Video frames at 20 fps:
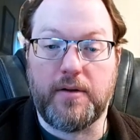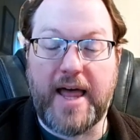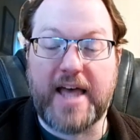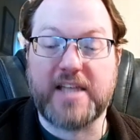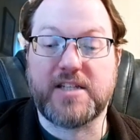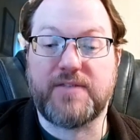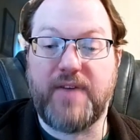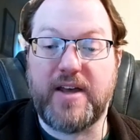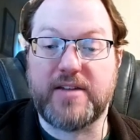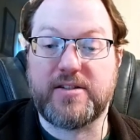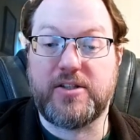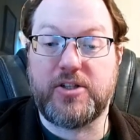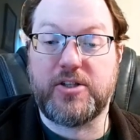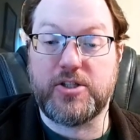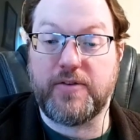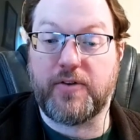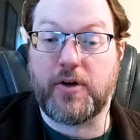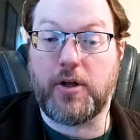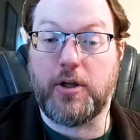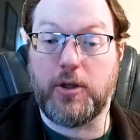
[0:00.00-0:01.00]
last
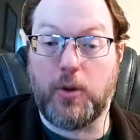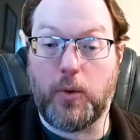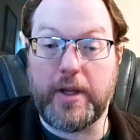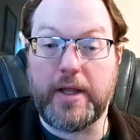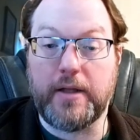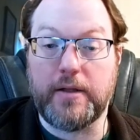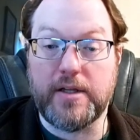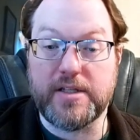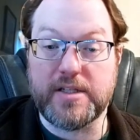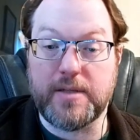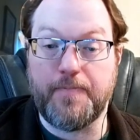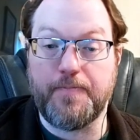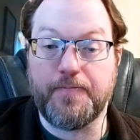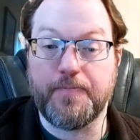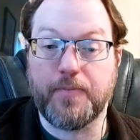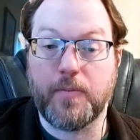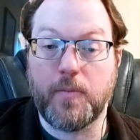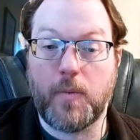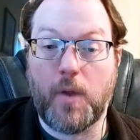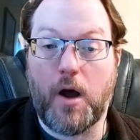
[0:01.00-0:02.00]
vestiges of colonialism
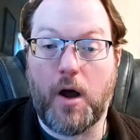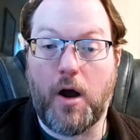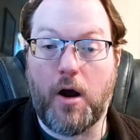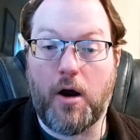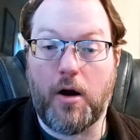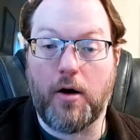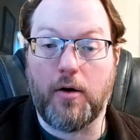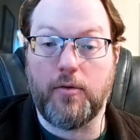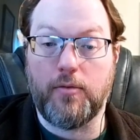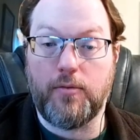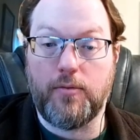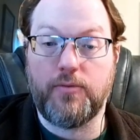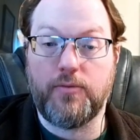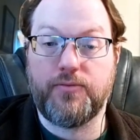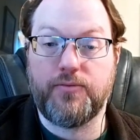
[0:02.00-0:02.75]
are,